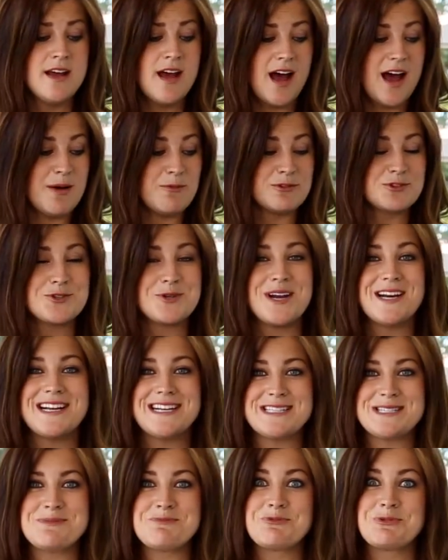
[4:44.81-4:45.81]
I will try to
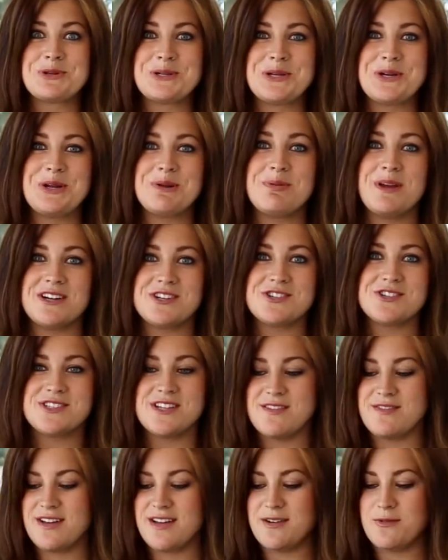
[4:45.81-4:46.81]
get some really good pictures
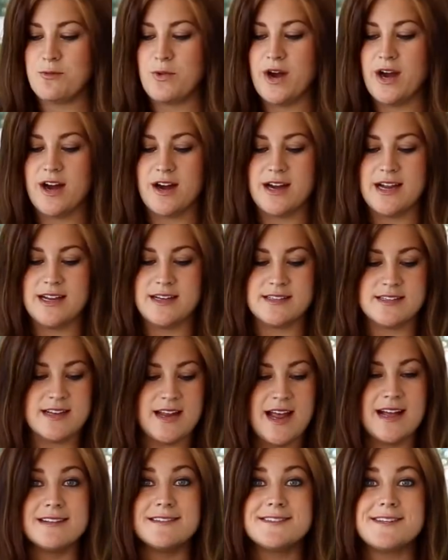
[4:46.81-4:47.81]
of it where it
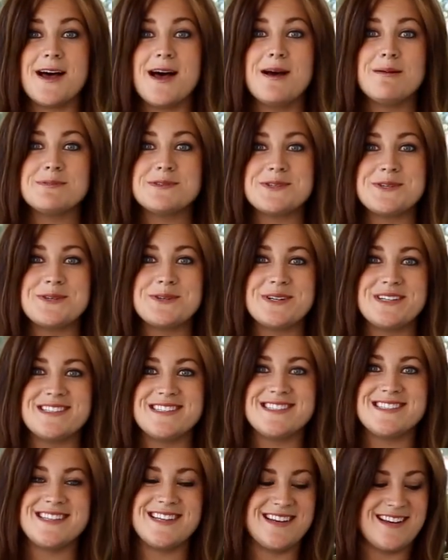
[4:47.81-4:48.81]
ends up so you can
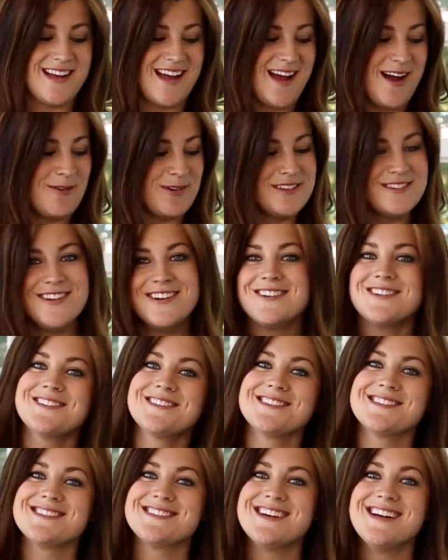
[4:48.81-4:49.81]
see how it
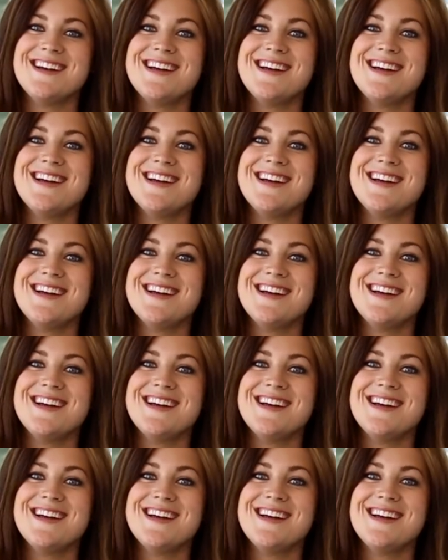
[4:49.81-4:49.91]
looks.